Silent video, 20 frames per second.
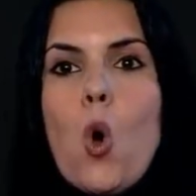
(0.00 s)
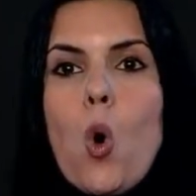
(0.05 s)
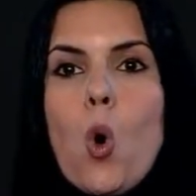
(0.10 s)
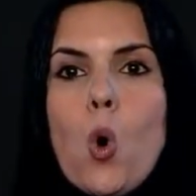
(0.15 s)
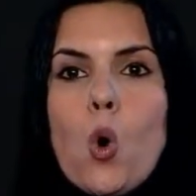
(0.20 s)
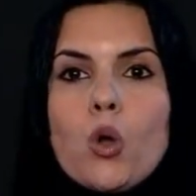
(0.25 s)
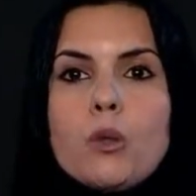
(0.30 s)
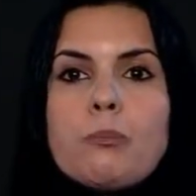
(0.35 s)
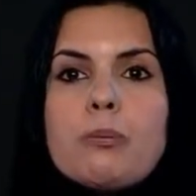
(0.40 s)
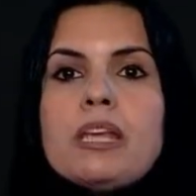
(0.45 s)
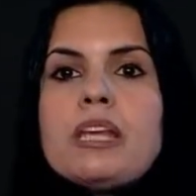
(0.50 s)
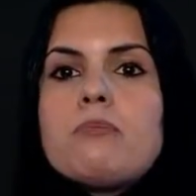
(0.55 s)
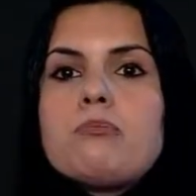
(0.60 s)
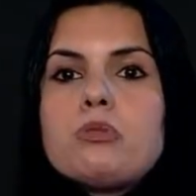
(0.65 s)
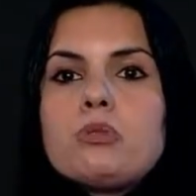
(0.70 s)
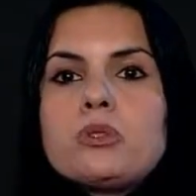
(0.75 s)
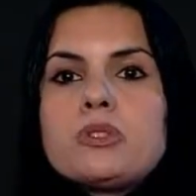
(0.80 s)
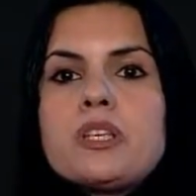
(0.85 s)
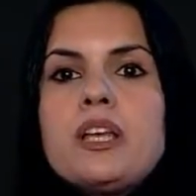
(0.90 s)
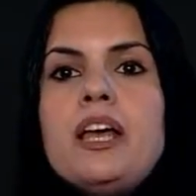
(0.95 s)
all
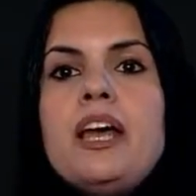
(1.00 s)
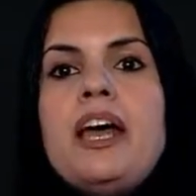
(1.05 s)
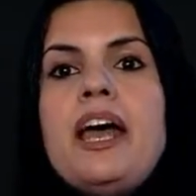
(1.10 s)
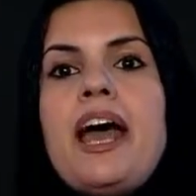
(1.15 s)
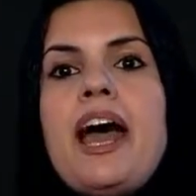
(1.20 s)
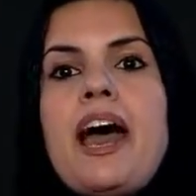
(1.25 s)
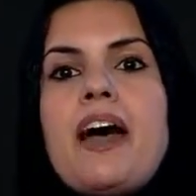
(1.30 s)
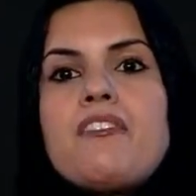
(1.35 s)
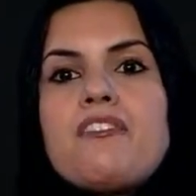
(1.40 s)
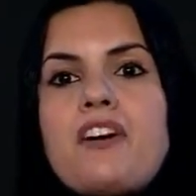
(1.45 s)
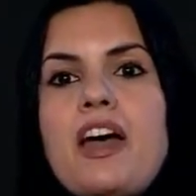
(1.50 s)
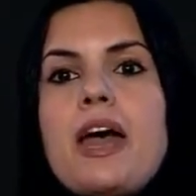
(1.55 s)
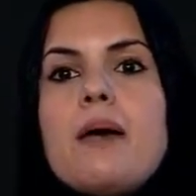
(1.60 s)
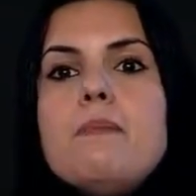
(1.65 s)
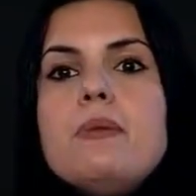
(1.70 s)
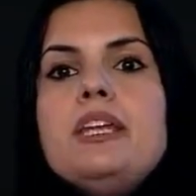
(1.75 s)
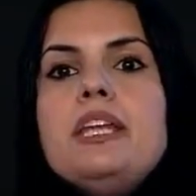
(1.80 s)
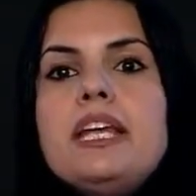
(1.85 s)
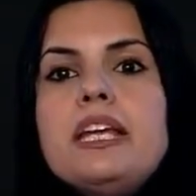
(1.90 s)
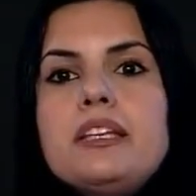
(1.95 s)
peoples have
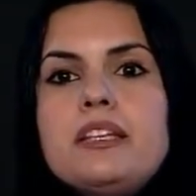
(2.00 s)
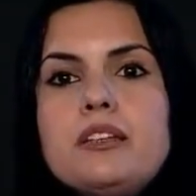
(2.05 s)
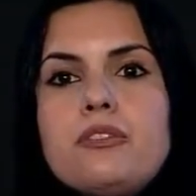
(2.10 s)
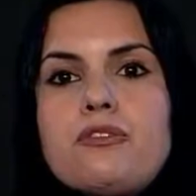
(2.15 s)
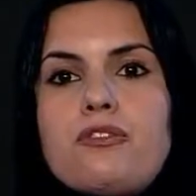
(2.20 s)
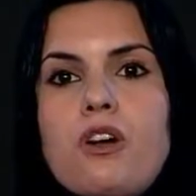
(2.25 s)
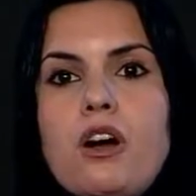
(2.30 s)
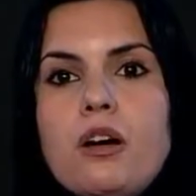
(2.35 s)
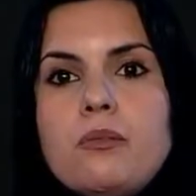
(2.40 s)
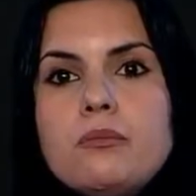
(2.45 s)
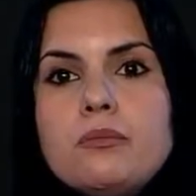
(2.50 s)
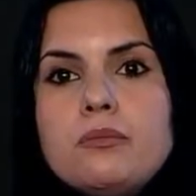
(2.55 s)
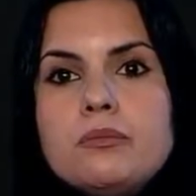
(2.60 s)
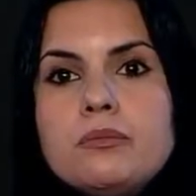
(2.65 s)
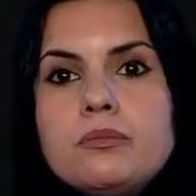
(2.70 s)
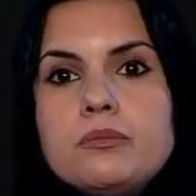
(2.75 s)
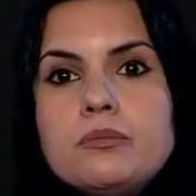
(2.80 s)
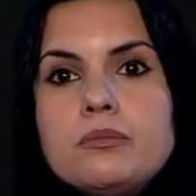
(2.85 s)
emanated from.